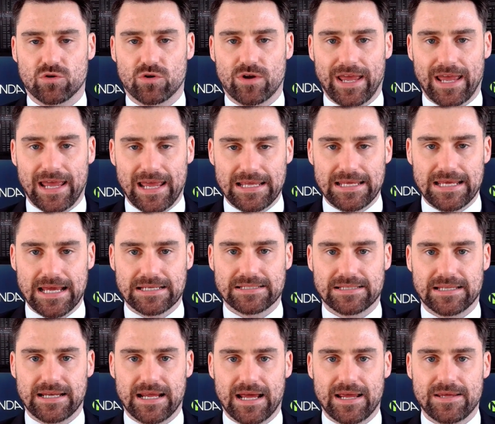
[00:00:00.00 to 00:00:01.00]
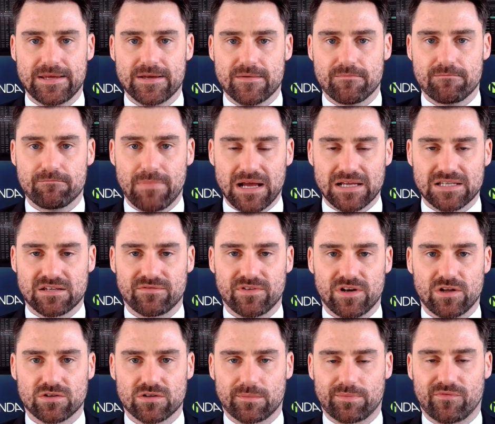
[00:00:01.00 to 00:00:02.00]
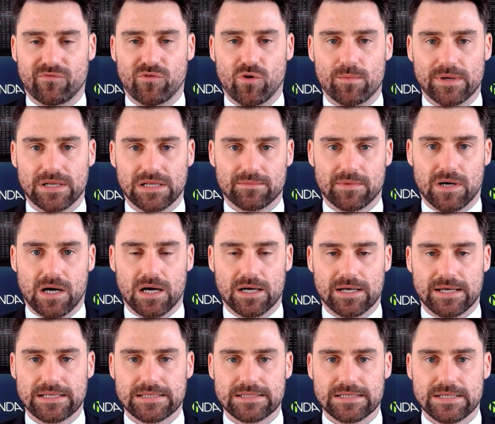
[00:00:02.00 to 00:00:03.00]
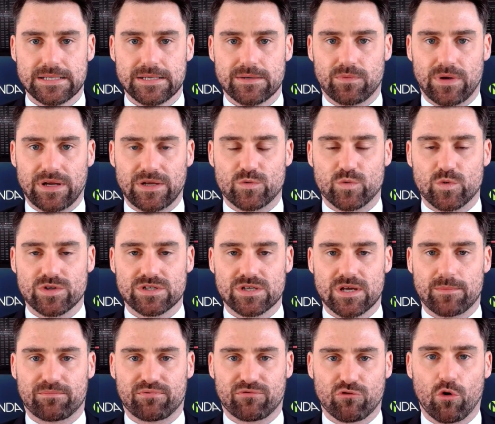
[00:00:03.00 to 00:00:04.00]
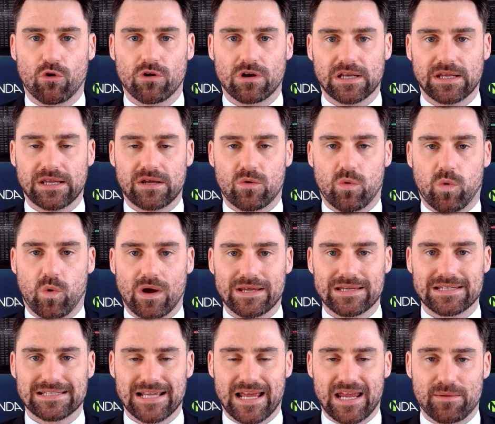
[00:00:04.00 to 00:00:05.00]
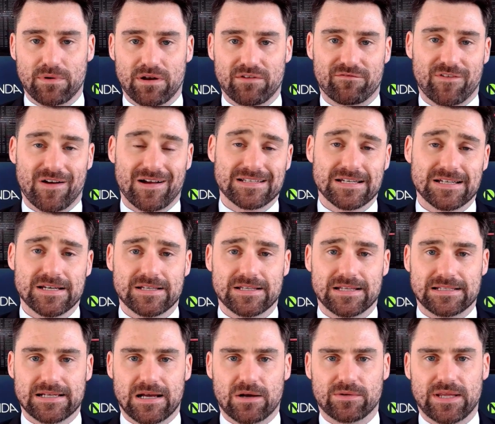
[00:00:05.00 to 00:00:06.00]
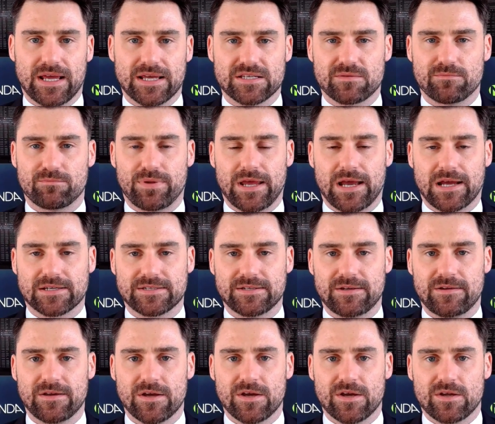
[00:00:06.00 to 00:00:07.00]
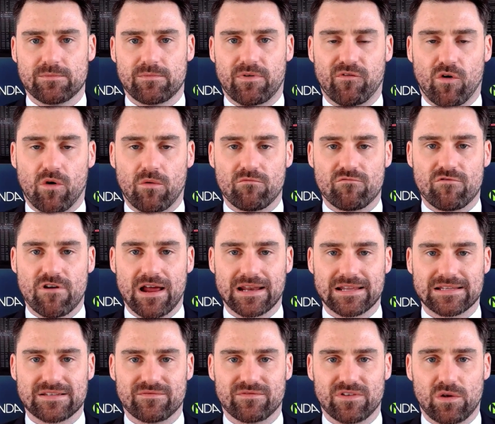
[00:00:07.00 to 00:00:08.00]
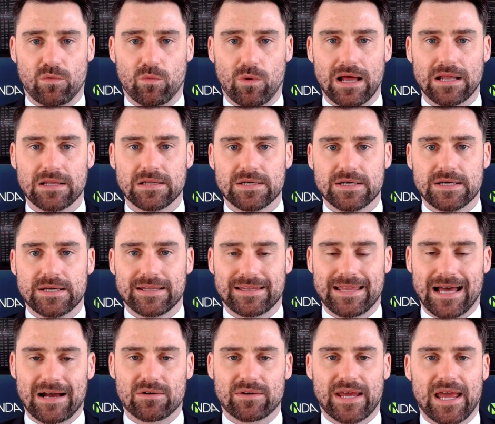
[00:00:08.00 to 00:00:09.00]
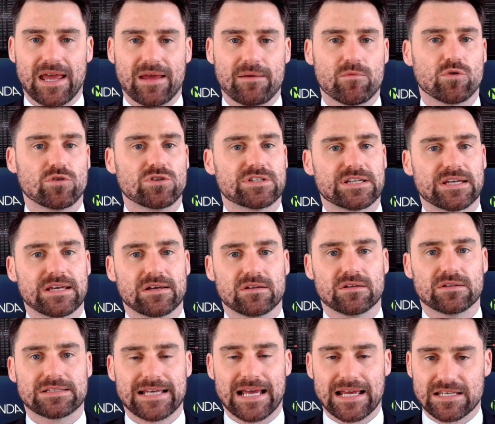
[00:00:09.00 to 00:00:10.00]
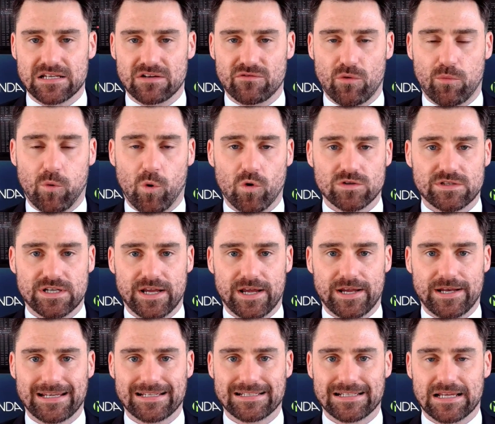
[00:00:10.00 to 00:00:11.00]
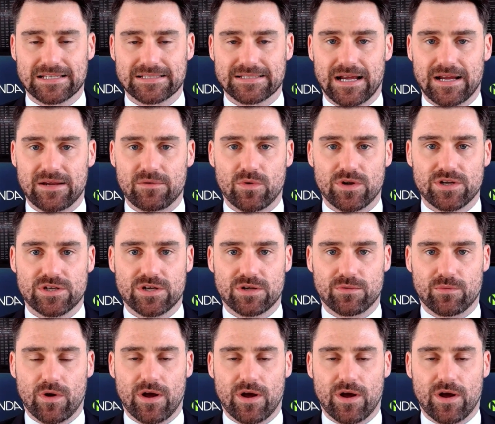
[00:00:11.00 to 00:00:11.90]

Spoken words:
took a hit yesterday, massively underperforming the market, which was broadly quite stable. In fact, the Dow and the S&P actually performed relatively well. That came until Tesla reported earnings last night, which